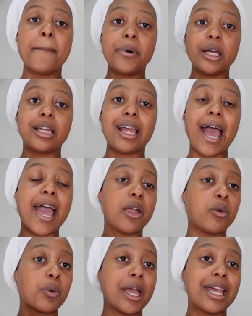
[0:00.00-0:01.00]
but
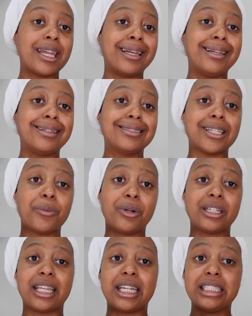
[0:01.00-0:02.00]
I read
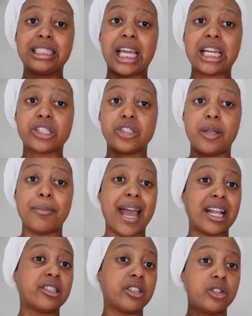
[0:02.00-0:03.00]
somewhere that it's actually
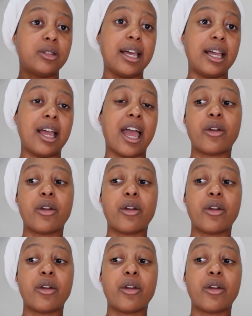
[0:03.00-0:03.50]
bad to do that.